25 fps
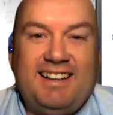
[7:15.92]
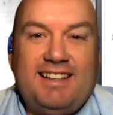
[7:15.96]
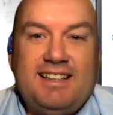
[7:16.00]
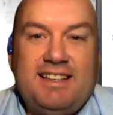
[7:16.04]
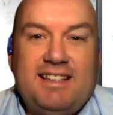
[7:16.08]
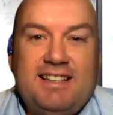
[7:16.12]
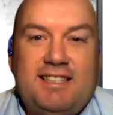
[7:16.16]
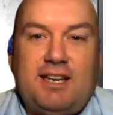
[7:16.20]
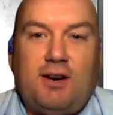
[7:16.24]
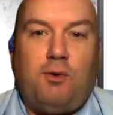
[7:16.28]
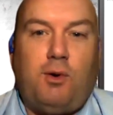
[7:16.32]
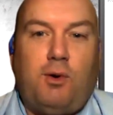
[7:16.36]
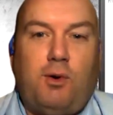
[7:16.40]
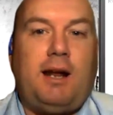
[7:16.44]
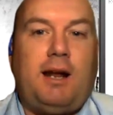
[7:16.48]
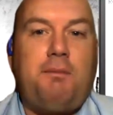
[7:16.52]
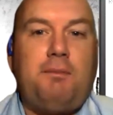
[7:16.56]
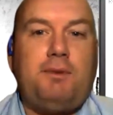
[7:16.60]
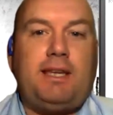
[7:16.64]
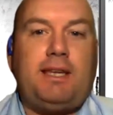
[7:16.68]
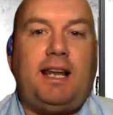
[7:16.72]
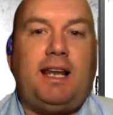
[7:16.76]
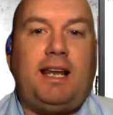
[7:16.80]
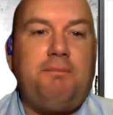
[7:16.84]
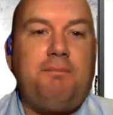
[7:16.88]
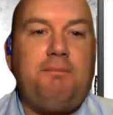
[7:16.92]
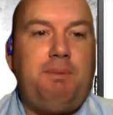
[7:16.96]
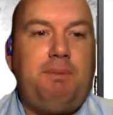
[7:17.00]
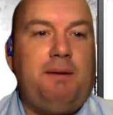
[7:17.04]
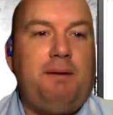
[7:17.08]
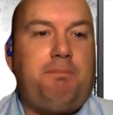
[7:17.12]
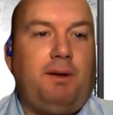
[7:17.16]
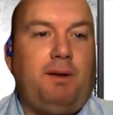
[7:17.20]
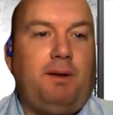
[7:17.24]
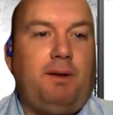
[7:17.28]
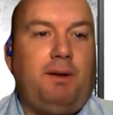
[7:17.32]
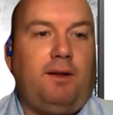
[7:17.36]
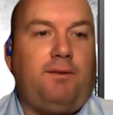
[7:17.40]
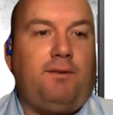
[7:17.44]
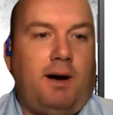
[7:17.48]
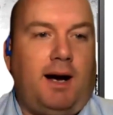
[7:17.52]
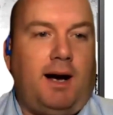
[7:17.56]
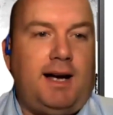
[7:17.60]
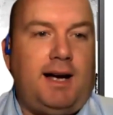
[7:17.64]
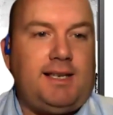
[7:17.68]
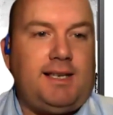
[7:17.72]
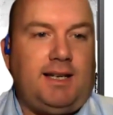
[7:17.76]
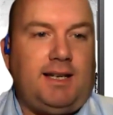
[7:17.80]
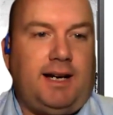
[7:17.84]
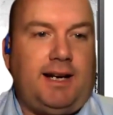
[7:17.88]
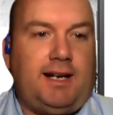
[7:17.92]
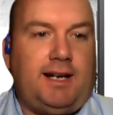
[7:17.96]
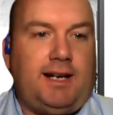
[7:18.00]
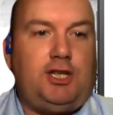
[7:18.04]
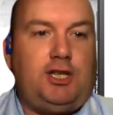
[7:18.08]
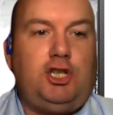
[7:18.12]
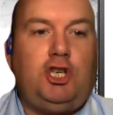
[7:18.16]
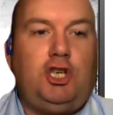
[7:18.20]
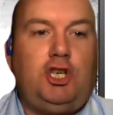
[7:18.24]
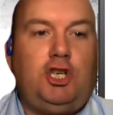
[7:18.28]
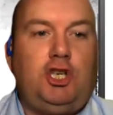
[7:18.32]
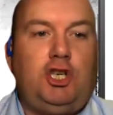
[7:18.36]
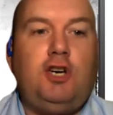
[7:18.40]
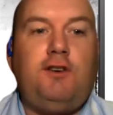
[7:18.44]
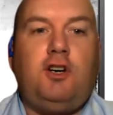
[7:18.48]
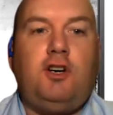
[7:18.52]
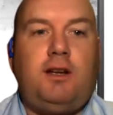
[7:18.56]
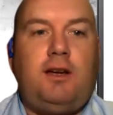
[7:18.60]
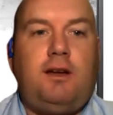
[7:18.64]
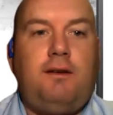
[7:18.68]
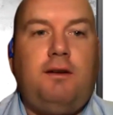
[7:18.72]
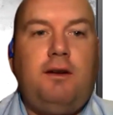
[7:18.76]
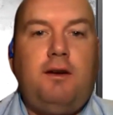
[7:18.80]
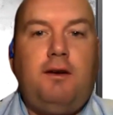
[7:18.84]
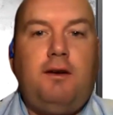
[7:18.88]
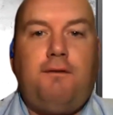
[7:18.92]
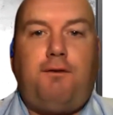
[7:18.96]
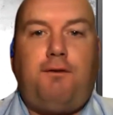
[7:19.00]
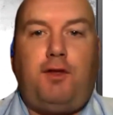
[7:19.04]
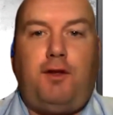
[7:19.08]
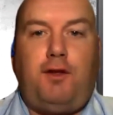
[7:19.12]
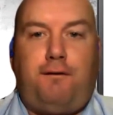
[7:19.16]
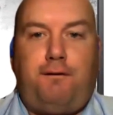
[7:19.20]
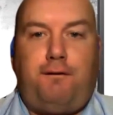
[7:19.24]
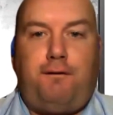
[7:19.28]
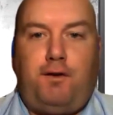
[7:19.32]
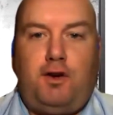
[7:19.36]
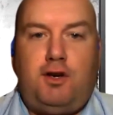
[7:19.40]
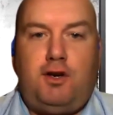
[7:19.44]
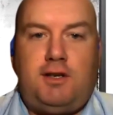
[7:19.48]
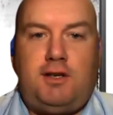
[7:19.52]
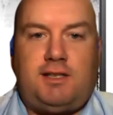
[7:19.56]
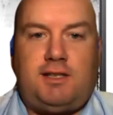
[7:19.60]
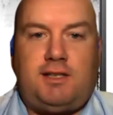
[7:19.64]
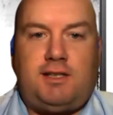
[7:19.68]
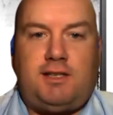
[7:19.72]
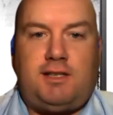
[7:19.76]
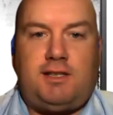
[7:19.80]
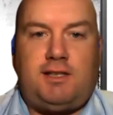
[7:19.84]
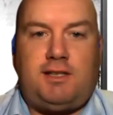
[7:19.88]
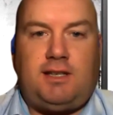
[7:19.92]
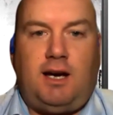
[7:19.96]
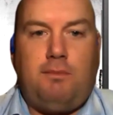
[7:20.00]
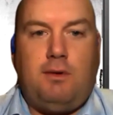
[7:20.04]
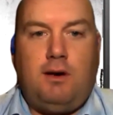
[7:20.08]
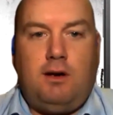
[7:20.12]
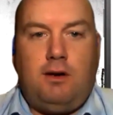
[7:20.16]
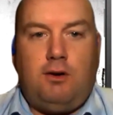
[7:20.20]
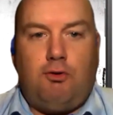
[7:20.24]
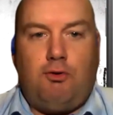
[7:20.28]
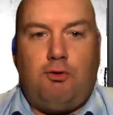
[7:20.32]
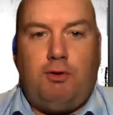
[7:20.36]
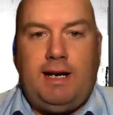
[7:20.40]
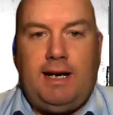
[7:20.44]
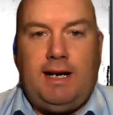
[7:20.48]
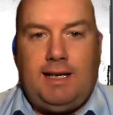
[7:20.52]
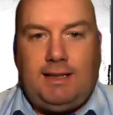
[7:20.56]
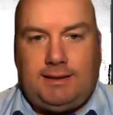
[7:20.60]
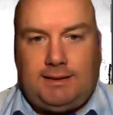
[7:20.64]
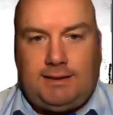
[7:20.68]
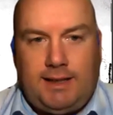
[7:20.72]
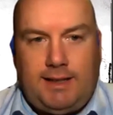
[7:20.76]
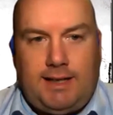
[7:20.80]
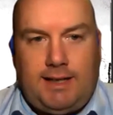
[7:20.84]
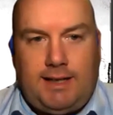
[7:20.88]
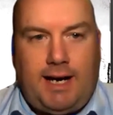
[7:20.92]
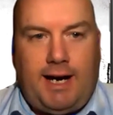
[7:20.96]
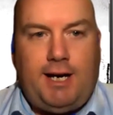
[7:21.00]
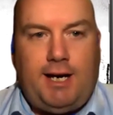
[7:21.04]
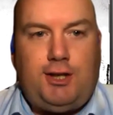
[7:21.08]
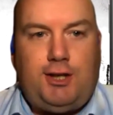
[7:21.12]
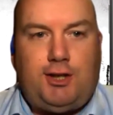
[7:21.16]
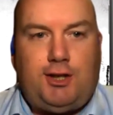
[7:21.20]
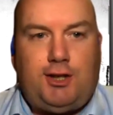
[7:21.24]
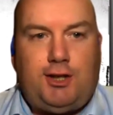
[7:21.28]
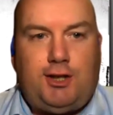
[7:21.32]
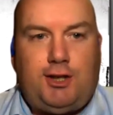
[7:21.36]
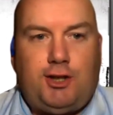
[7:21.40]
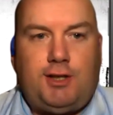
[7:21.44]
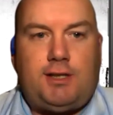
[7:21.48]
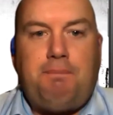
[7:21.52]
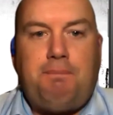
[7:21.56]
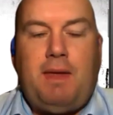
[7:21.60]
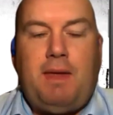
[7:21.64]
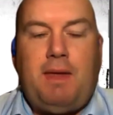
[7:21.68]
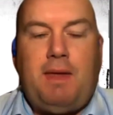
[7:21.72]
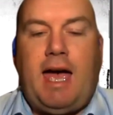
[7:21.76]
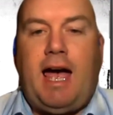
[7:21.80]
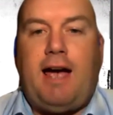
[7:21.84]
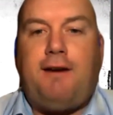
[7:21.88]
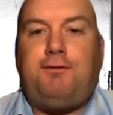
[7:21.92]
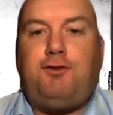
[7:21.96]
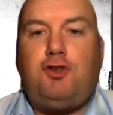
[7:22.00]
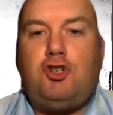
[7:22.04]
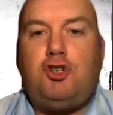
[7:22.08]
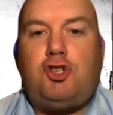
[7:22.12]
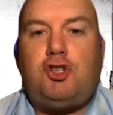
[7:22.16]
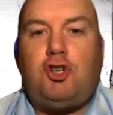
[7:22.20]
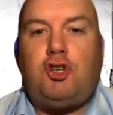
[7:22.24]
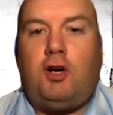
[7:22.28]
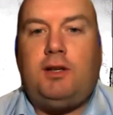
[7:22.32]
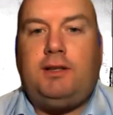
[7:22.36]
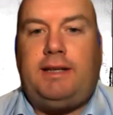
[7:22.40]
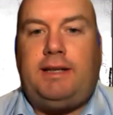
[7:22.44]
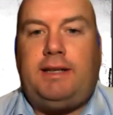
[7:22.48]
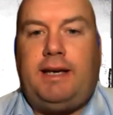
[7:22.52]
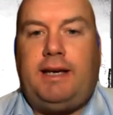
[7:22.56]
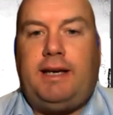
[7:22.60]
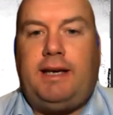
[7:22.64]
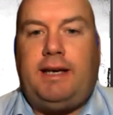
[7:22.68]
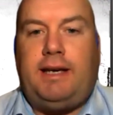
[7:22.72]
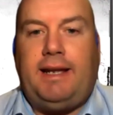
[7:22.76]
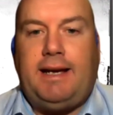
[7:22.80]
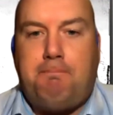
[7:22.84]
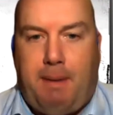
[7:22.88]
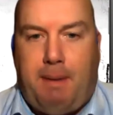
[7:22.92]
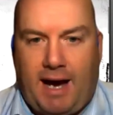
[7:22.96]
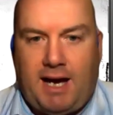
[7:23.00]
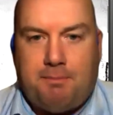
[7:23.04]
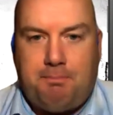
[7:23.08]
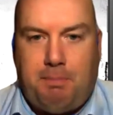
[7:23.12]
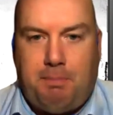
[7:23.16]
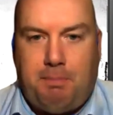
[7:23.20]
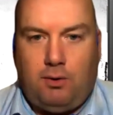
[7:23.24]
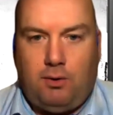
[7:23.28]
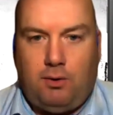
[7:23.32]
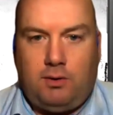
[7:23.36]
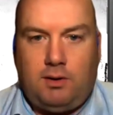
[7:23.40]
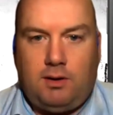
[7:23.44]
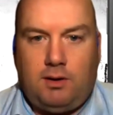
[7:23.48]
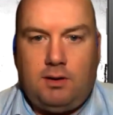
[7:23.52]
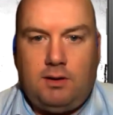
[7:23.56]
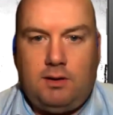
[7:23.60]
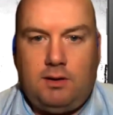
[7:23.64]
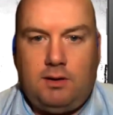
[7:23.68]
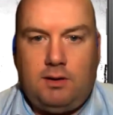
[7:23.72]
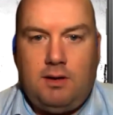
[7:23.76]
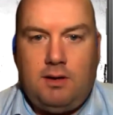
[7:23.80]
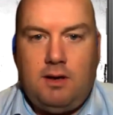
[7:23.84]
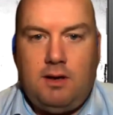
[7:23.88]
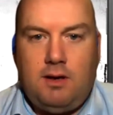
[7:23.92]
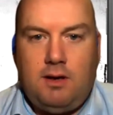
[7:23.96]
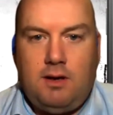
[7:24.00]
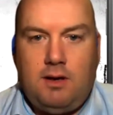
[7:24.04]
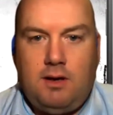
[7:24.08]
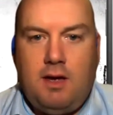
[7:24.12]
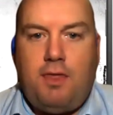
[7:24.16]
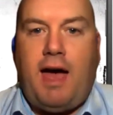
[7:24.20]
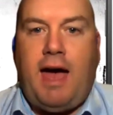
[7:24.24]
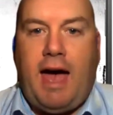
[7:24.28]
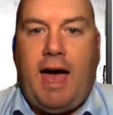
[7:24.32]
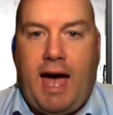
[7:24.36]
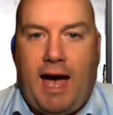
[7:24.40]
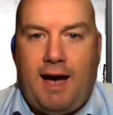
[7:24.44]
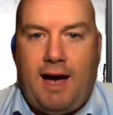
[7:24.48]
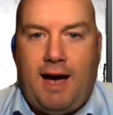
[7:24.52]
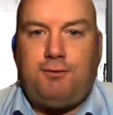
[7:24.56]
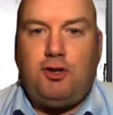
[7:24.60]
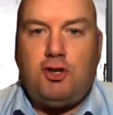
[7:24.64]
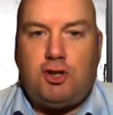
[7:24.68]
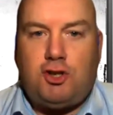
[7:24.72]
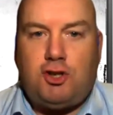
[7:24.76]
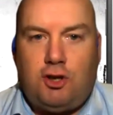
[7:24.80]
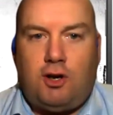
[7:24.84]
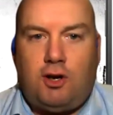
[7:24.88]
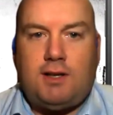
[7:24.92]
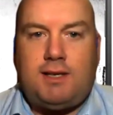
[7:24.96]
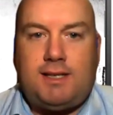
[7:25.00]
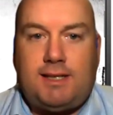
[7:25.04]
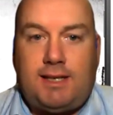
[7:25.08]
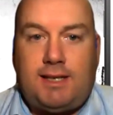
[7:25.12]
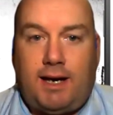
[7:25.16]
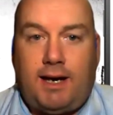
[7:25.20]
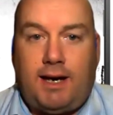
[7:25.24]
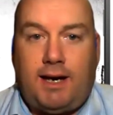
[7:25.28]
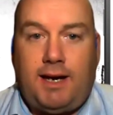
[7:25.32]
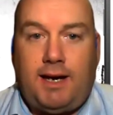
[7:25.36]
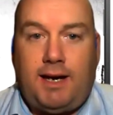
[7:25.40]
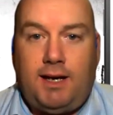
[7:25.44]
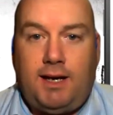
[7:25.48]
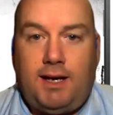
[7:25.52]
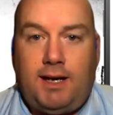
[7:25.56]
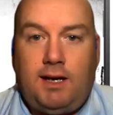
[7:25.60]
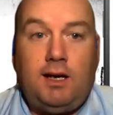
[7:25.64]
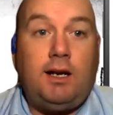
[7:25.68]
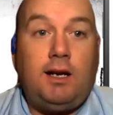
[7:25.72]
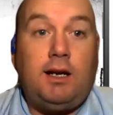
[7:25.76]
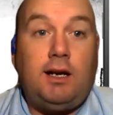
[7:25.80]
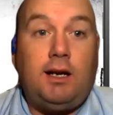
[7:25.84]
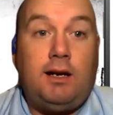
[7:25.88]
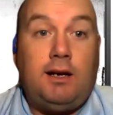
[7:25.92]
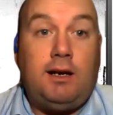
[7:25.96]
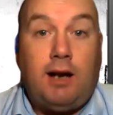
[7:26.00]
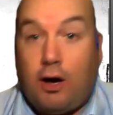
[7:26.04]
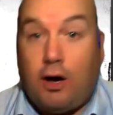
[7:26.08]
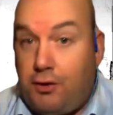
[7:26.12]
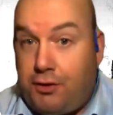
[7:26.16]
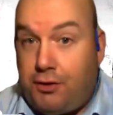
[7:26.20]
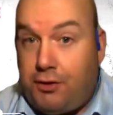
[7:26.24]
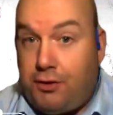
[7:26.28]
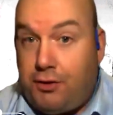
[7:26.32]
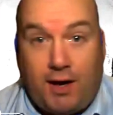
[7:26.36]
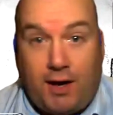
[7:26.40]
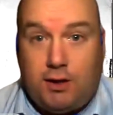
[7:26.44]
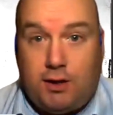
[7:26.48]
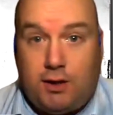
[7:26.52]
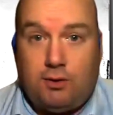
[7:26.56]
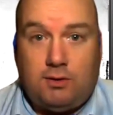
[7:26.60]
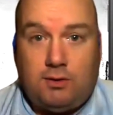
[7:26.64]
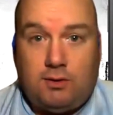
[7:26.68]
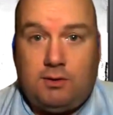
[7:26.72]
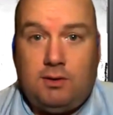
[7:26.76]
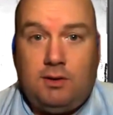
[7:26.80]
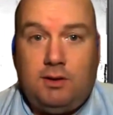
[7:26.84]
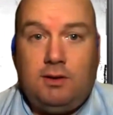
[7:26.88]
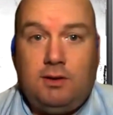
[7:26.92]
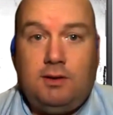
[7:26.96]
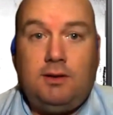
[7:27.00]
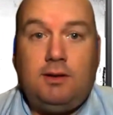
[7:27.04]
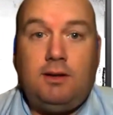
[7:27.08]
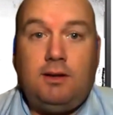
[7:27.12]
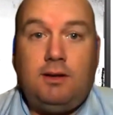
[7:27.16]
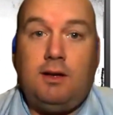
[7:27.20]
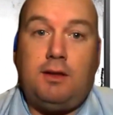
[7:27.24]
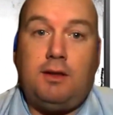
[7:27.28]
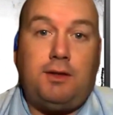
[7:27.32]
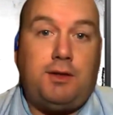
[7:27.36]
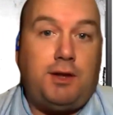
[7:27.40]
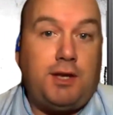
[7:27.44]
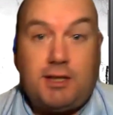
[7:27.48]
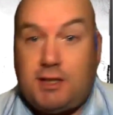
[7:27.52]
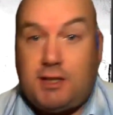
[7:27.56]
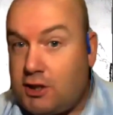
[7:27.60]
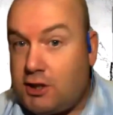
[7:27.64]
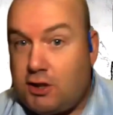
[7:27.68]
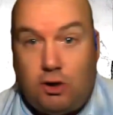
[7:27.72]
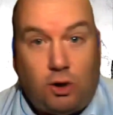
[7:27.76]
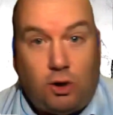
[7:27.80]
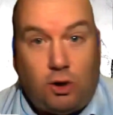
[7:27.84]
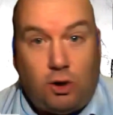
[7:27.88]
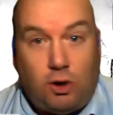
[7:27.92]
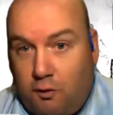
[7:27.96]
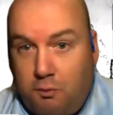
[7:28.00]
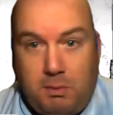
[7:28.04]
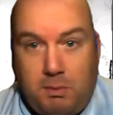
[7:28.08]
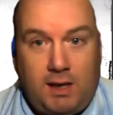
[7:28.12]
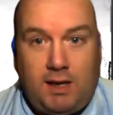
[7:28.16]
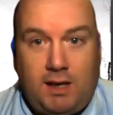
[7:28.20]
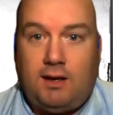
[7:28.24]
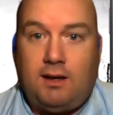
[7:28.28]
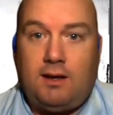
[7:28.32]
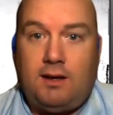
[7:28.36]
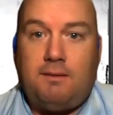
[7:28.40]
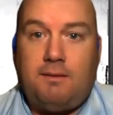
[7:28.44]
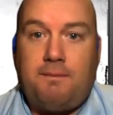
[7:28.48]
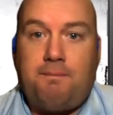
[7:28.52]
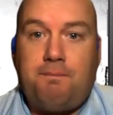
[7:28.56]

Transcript: So what I'm telling people from my side is you've got to, for the first time, real estate agents have to start getting a backbone. They have to start saying, no, thank you. This is not for me.